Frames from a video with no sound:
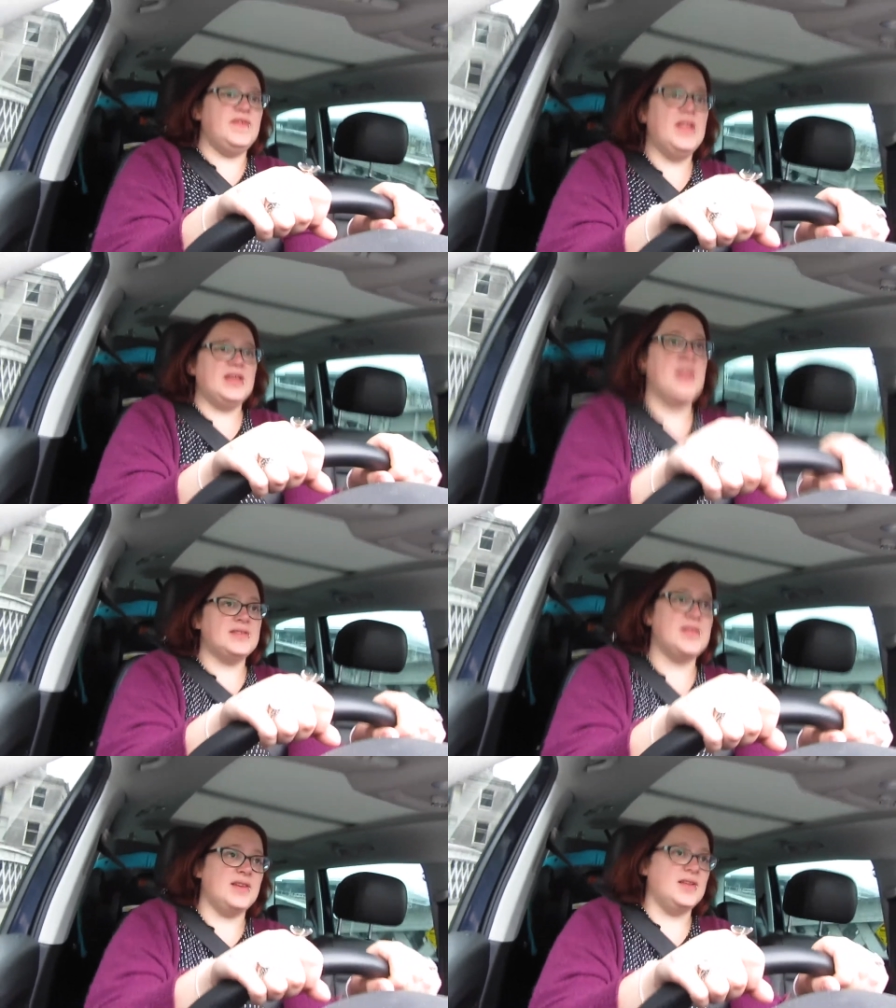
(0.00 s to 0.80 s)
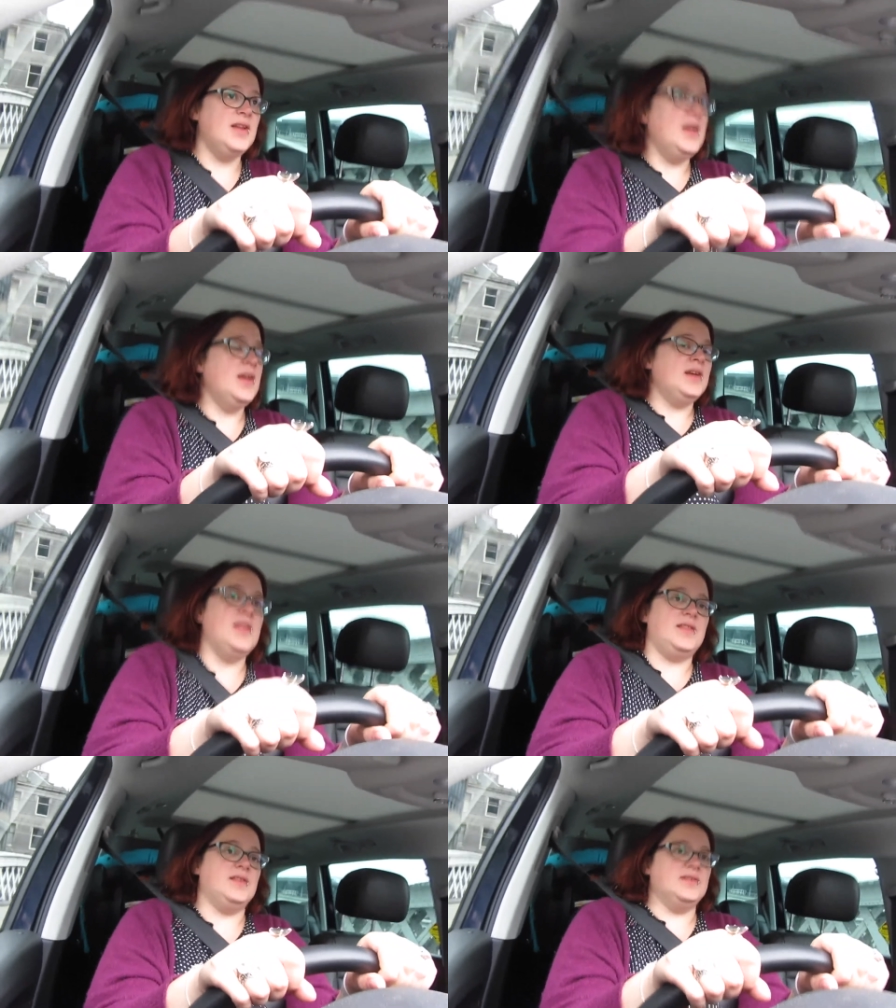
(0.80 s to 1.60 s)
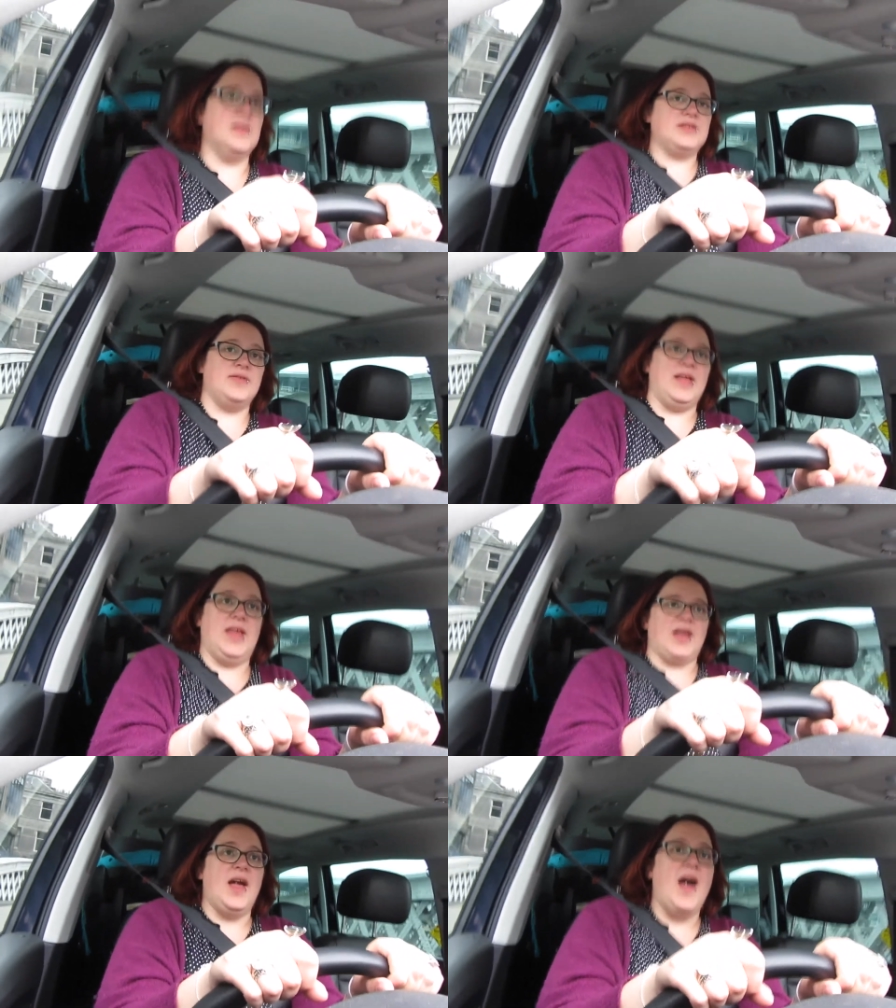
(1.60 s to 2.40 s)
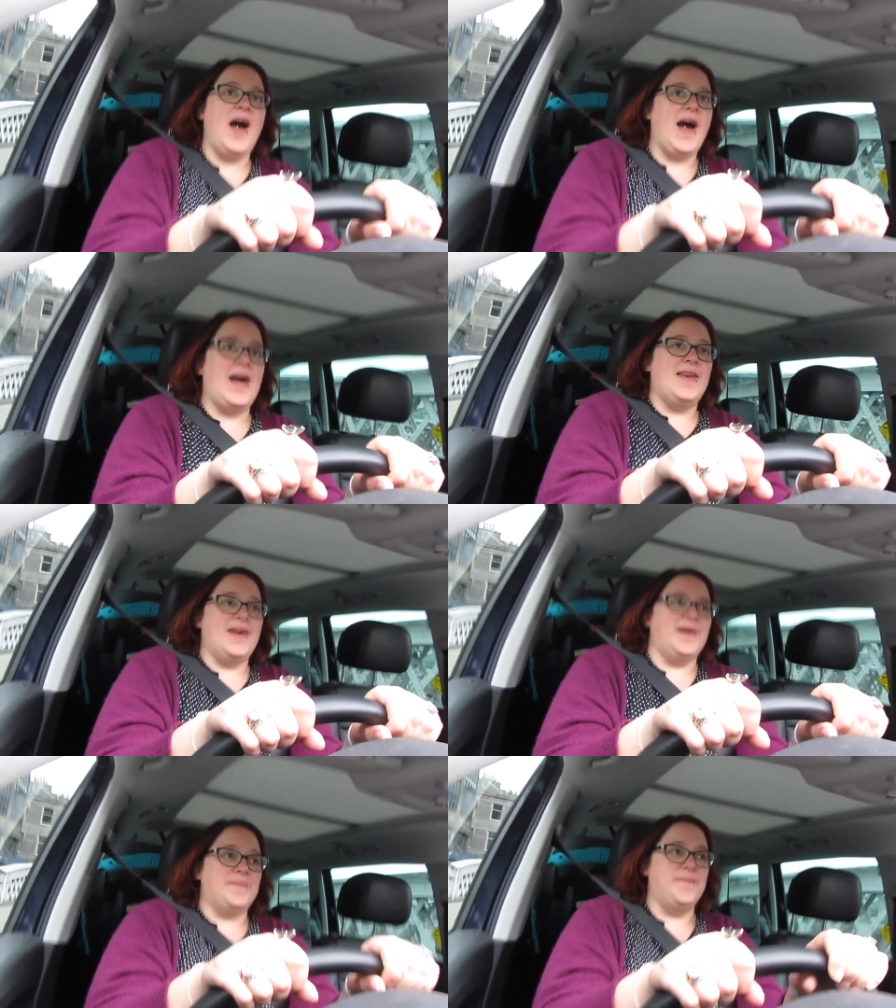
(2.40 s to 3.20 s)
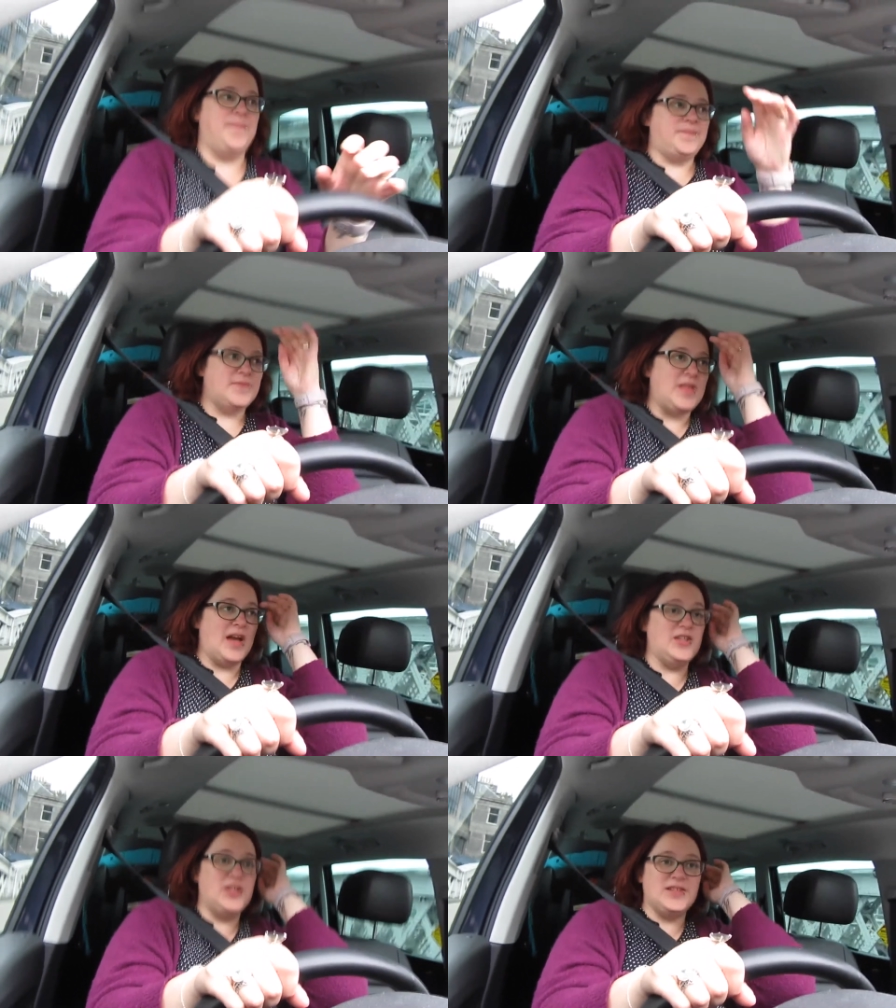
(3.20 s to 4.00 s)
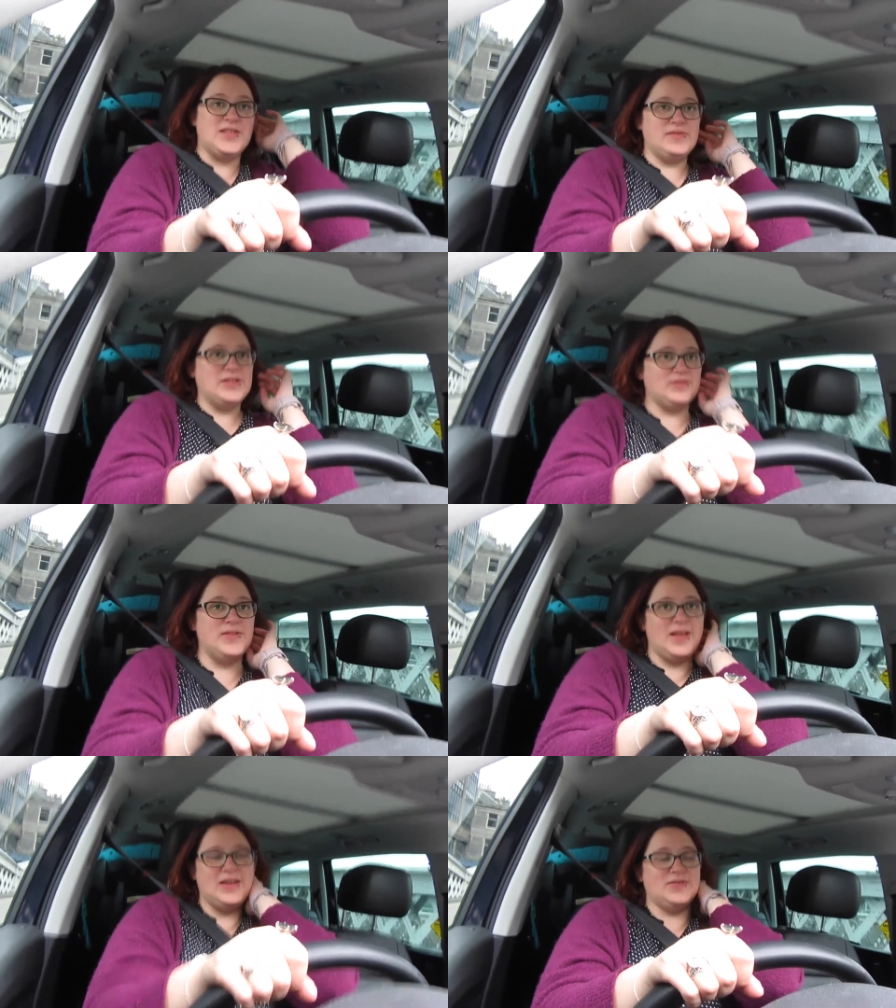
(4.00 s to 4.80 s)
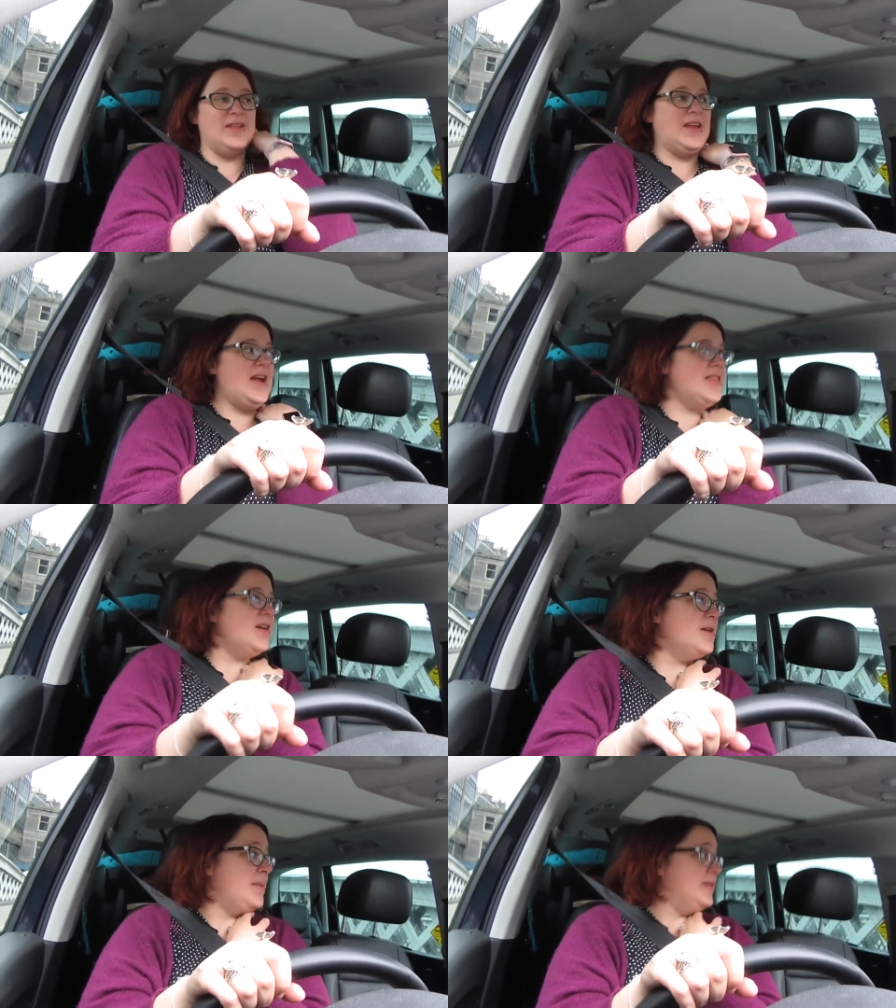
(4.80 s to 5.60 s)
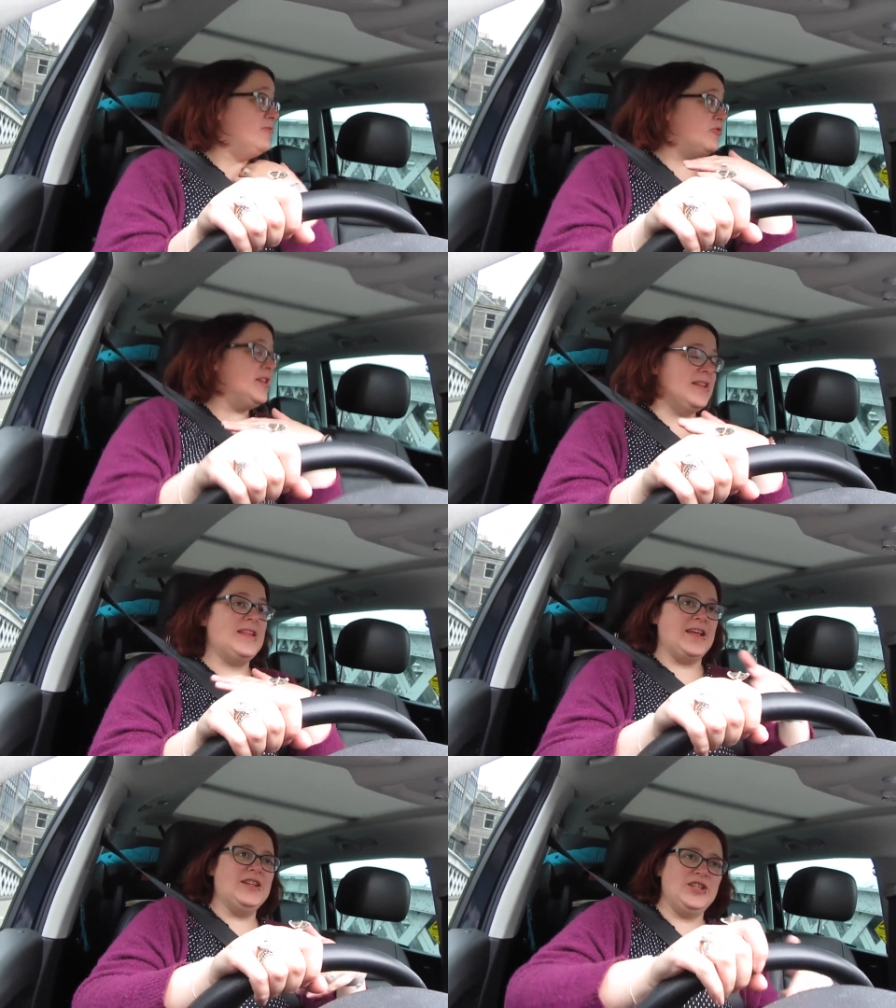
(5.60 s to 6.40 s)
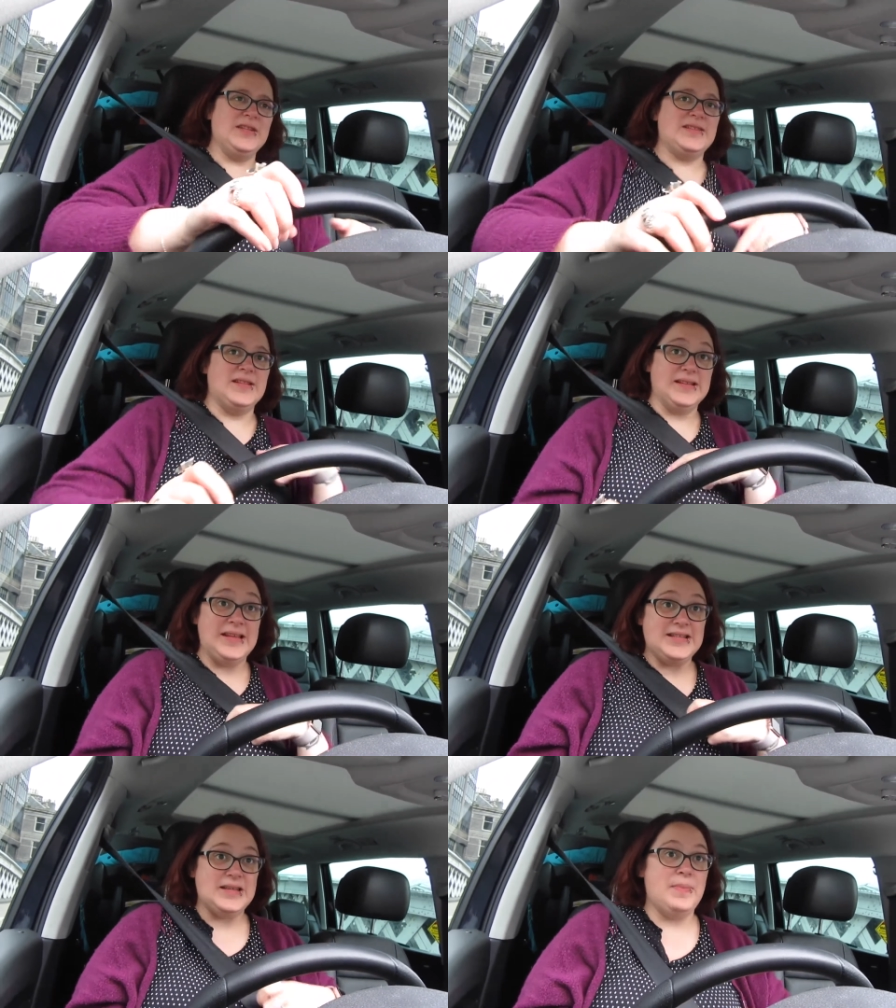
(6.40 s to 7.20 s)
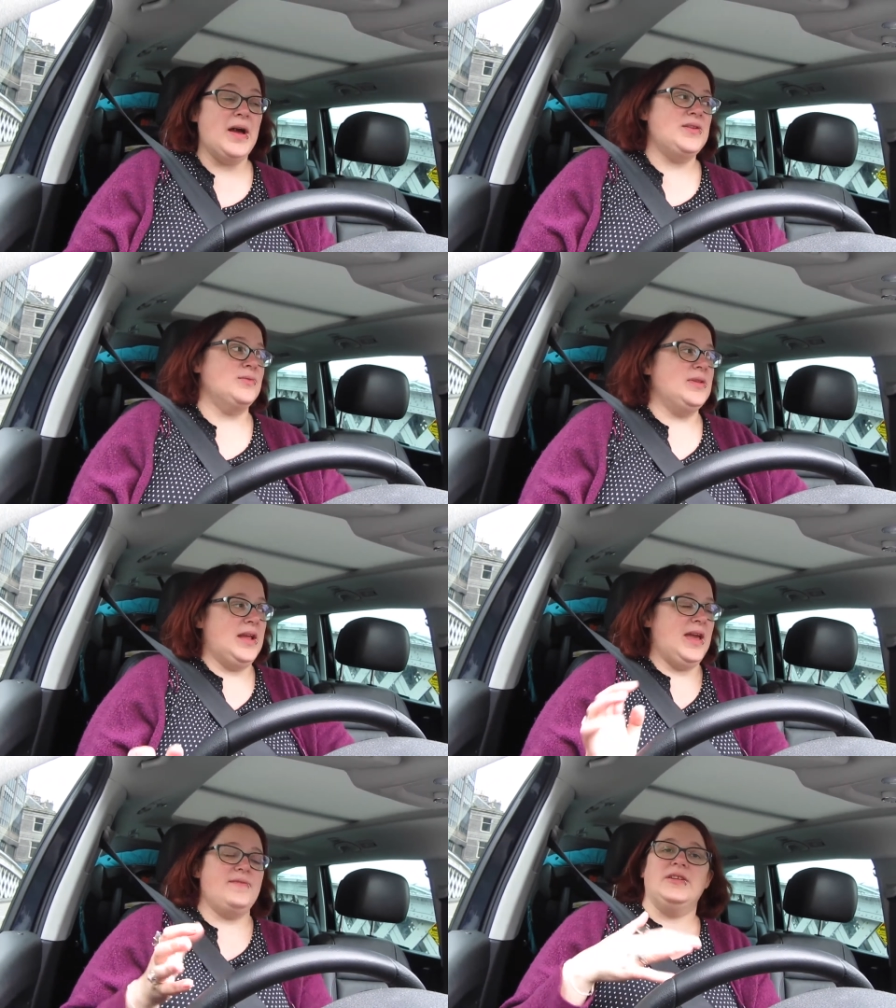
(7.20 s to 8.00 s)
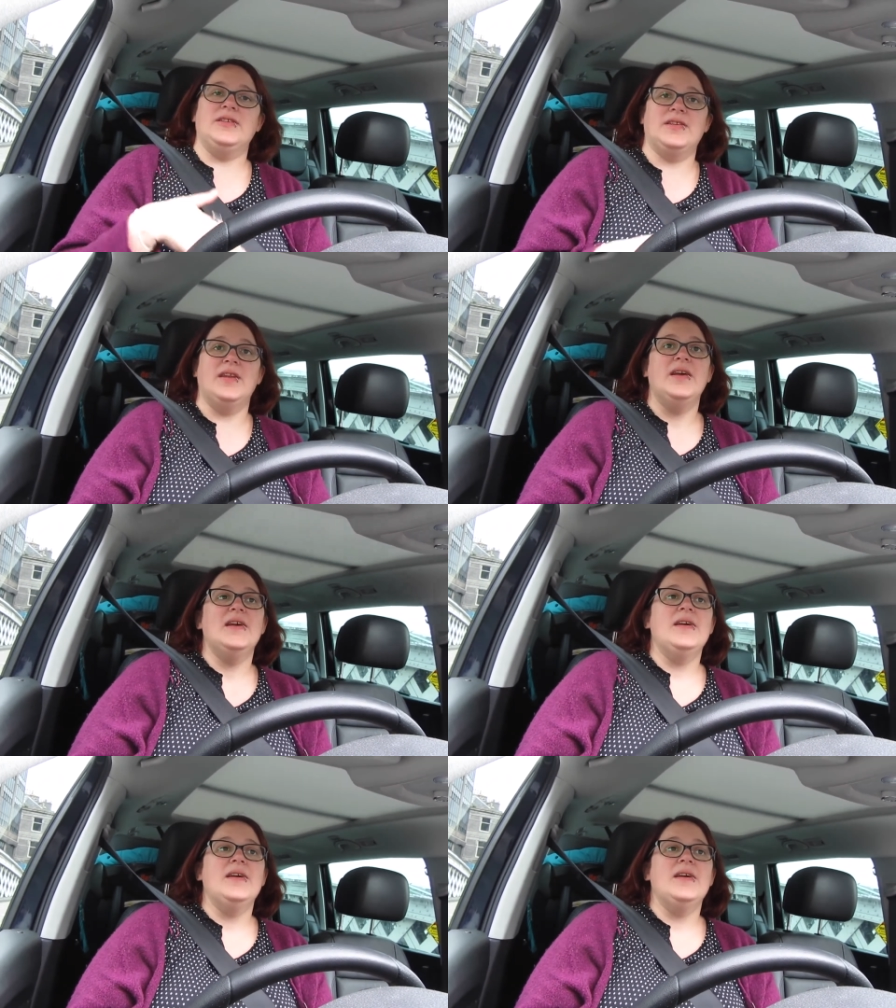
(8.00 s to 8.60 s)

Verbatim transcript: the feelings, oh, I don't like it. And the hygienist I don't like either. I really like the hygienist, the lady, but I don't like having it done.